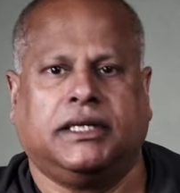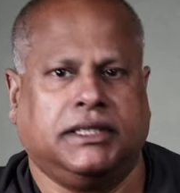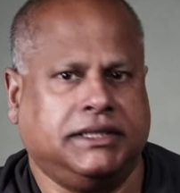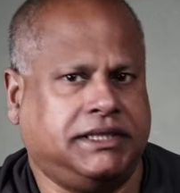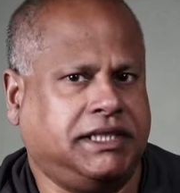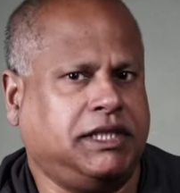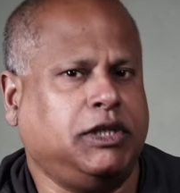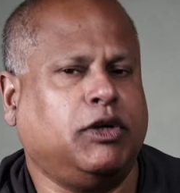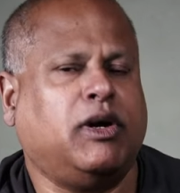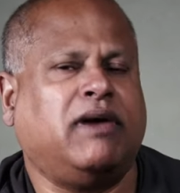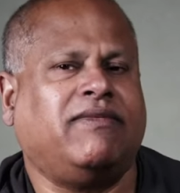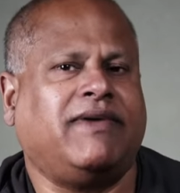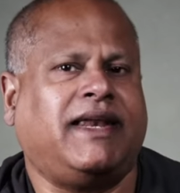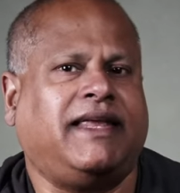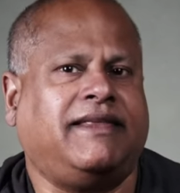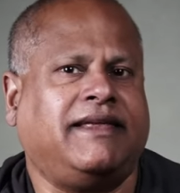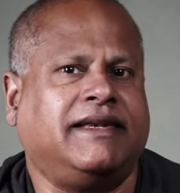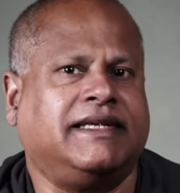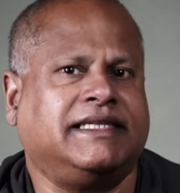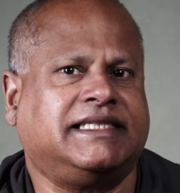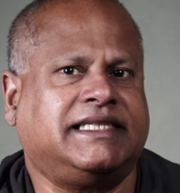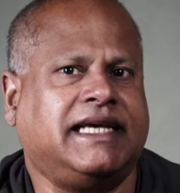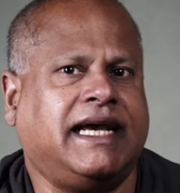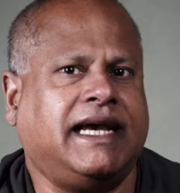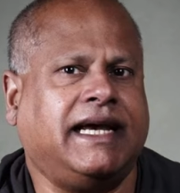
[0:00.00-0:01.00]
Do you have anything
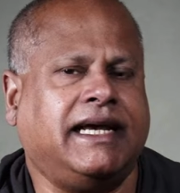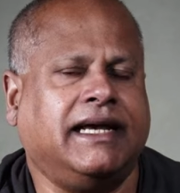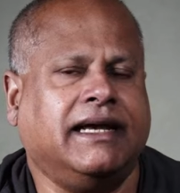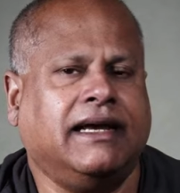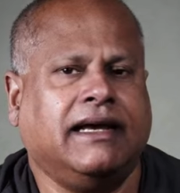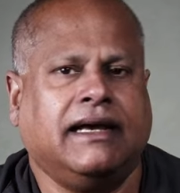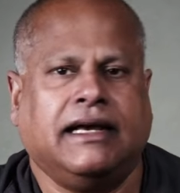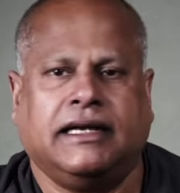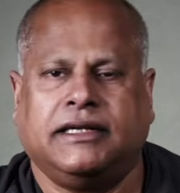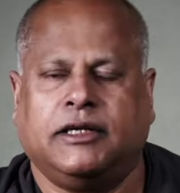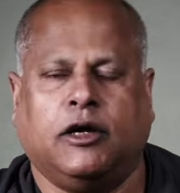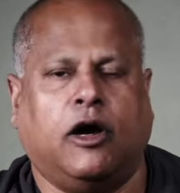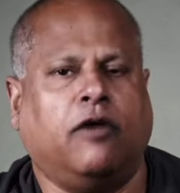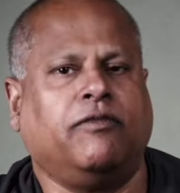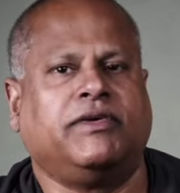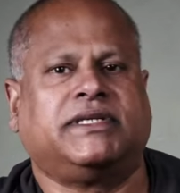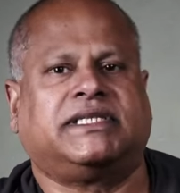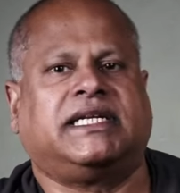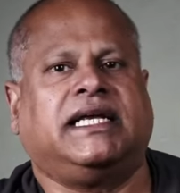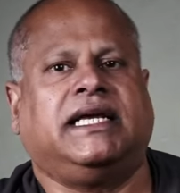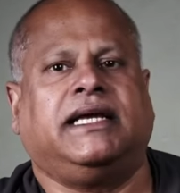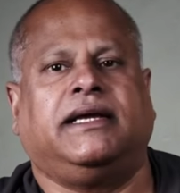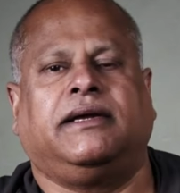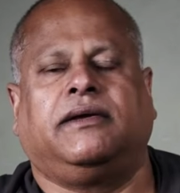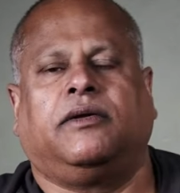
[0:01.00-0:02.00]
to say? Now,
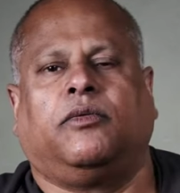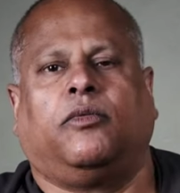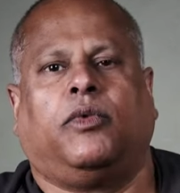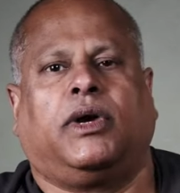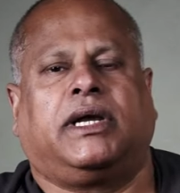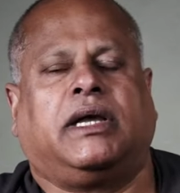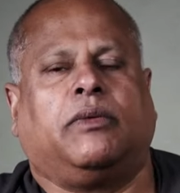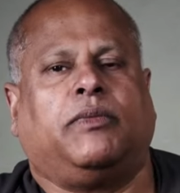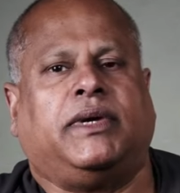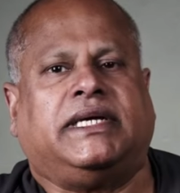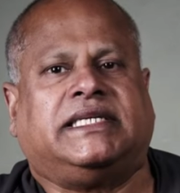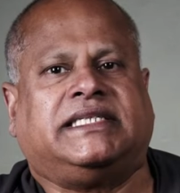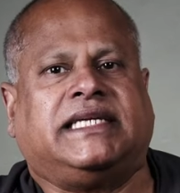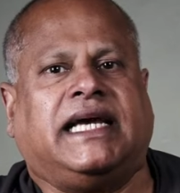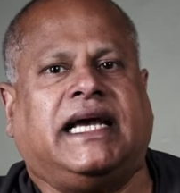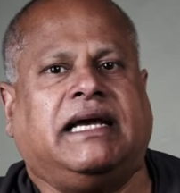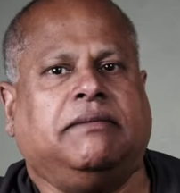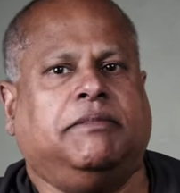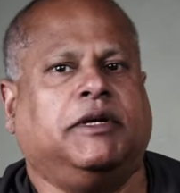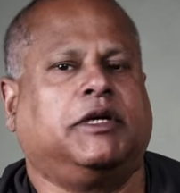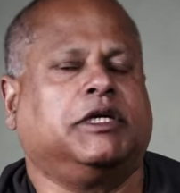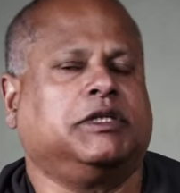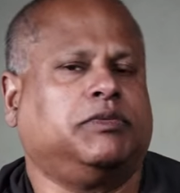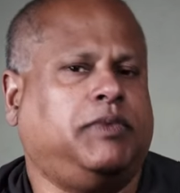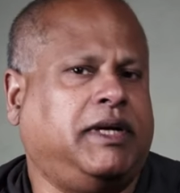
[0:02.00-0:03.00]
obviously, what can we say?
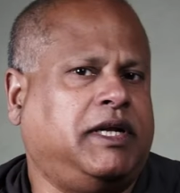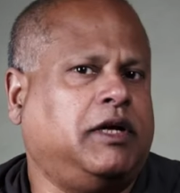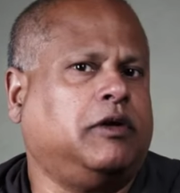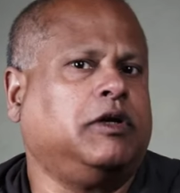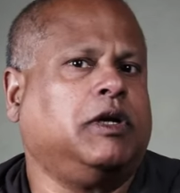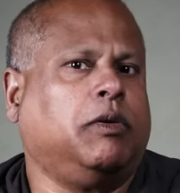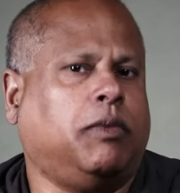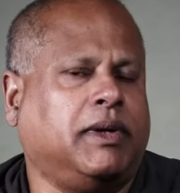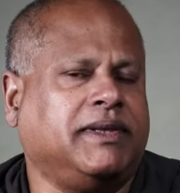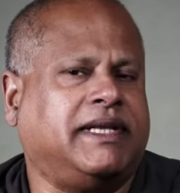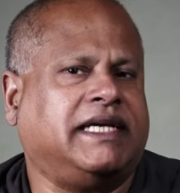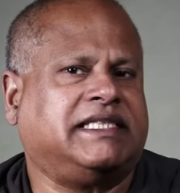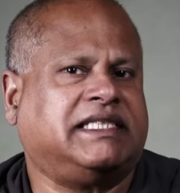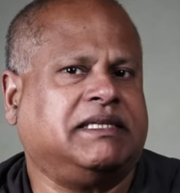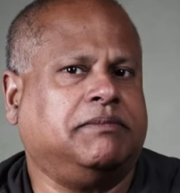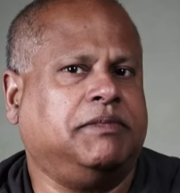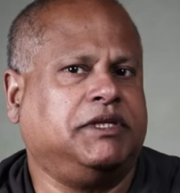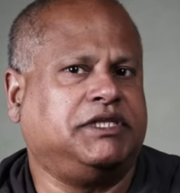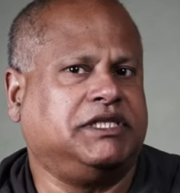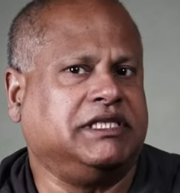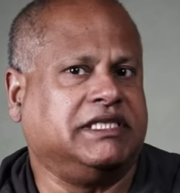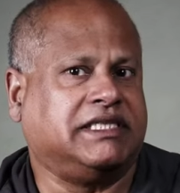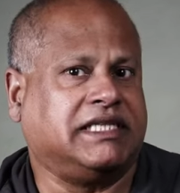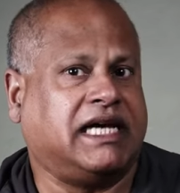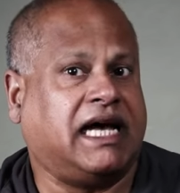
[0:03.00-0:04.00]
Because we don't know what their
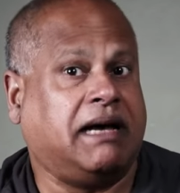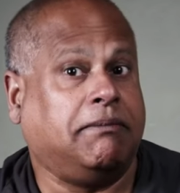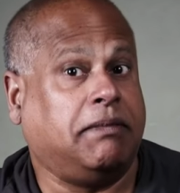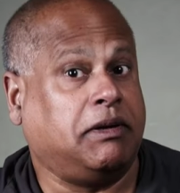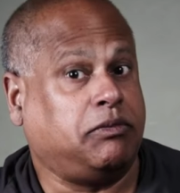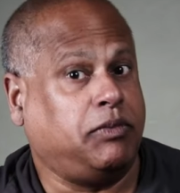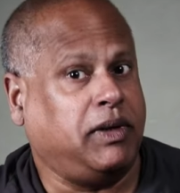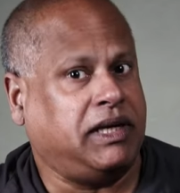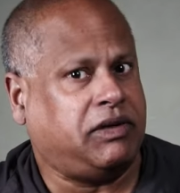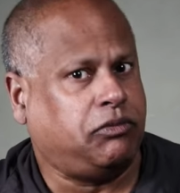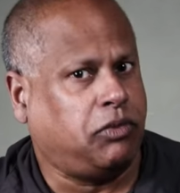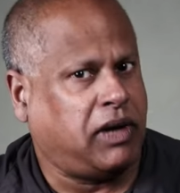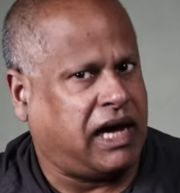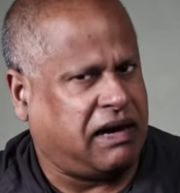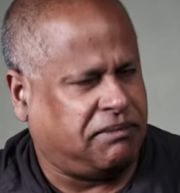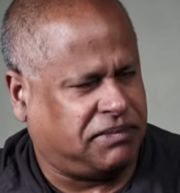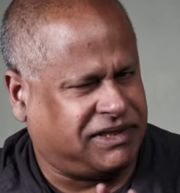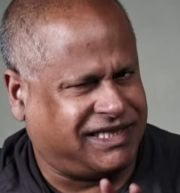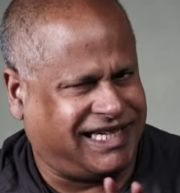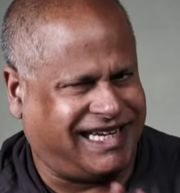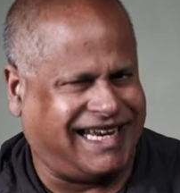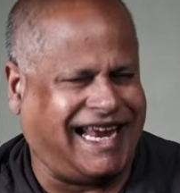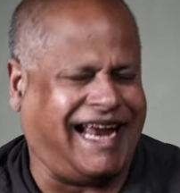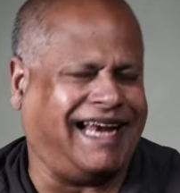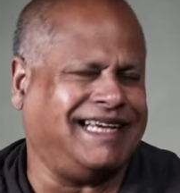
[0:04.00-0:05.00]
submissions are. But we were able
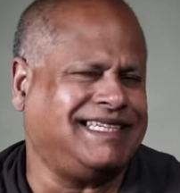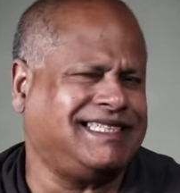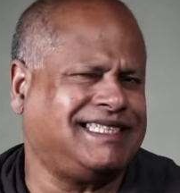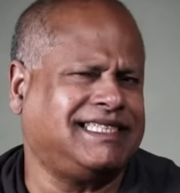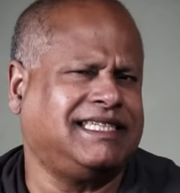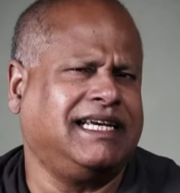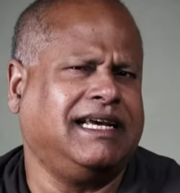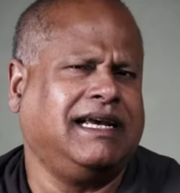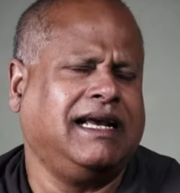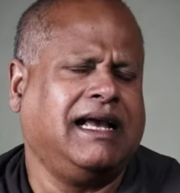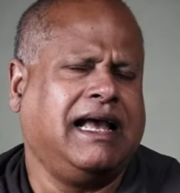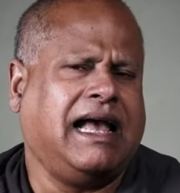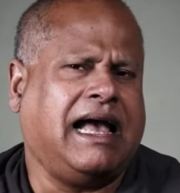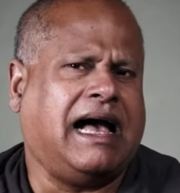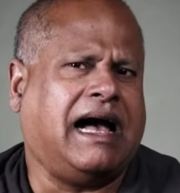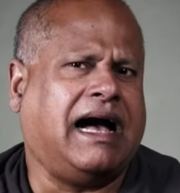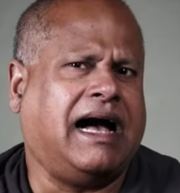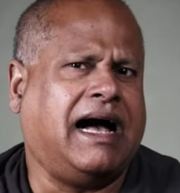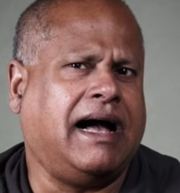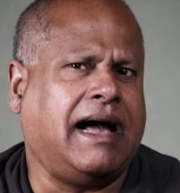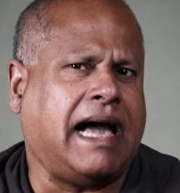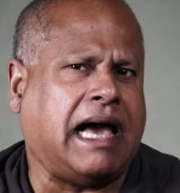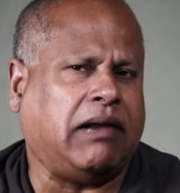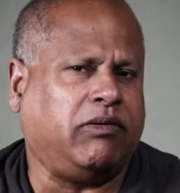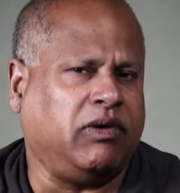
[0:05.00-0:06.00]
to guess,
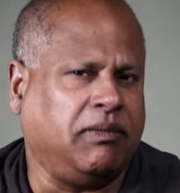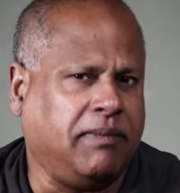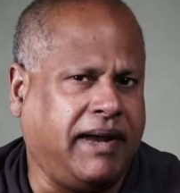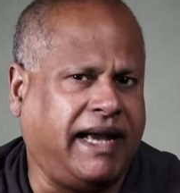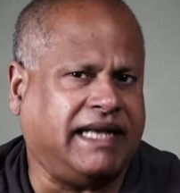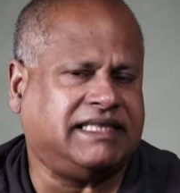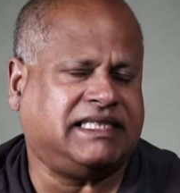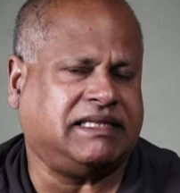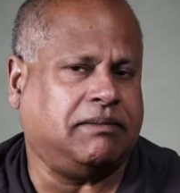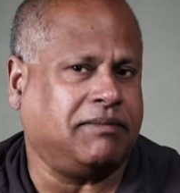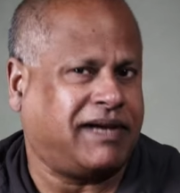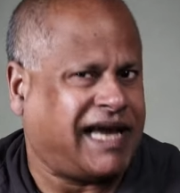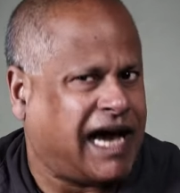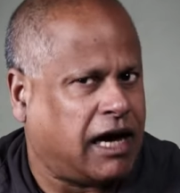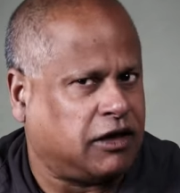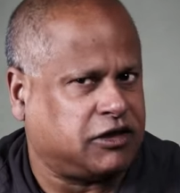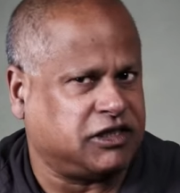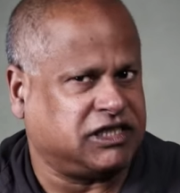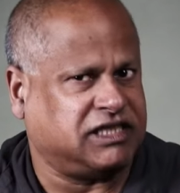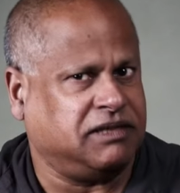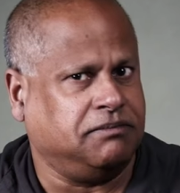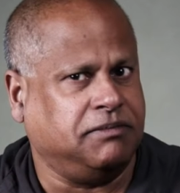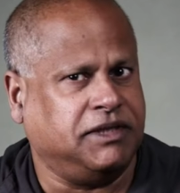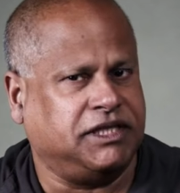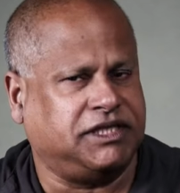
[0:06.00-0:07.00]
and we made some counter
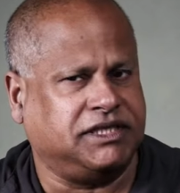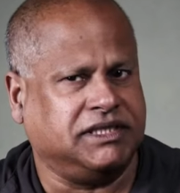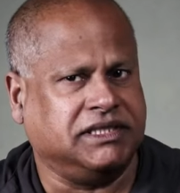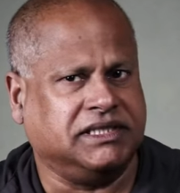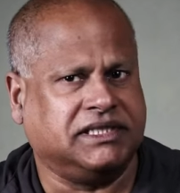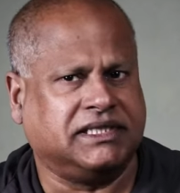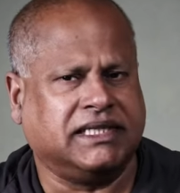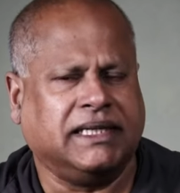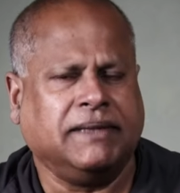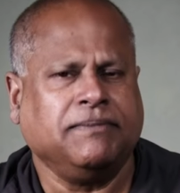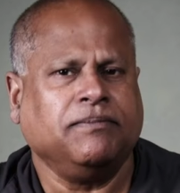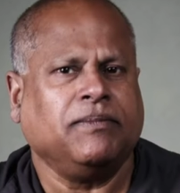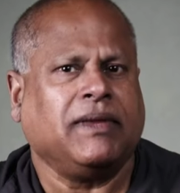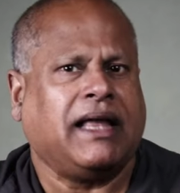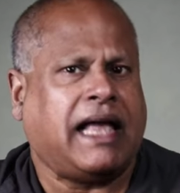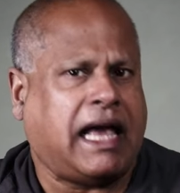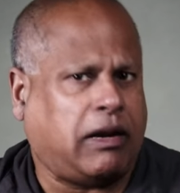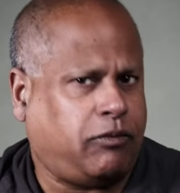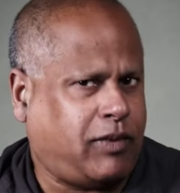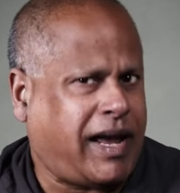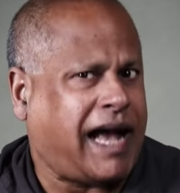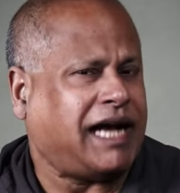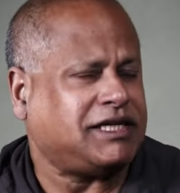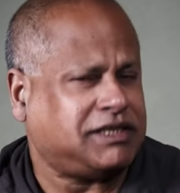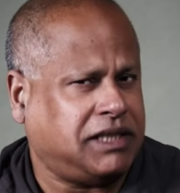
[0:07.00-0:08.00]
submissions.
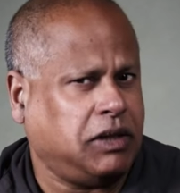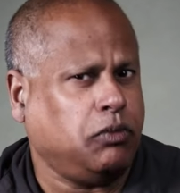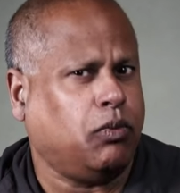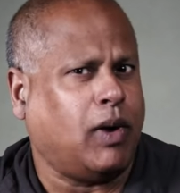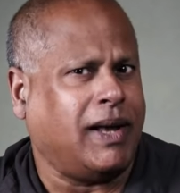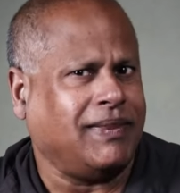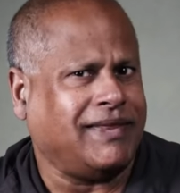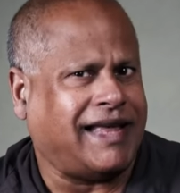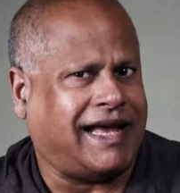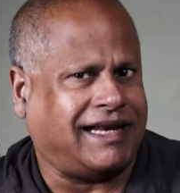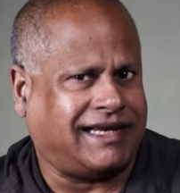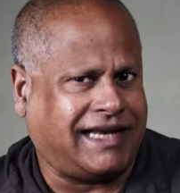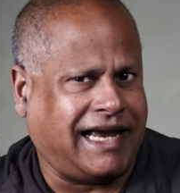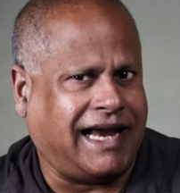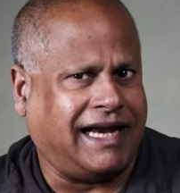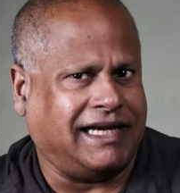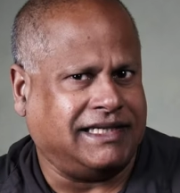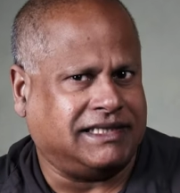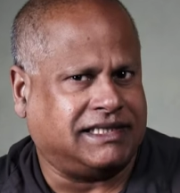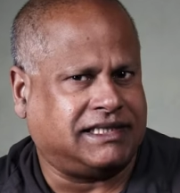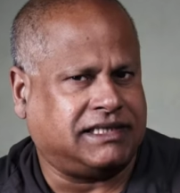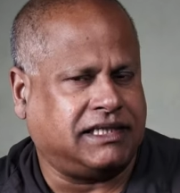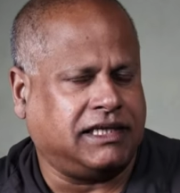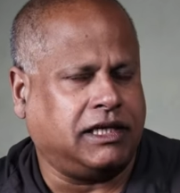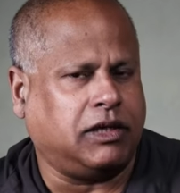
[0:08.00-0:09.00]
And we actually won that case.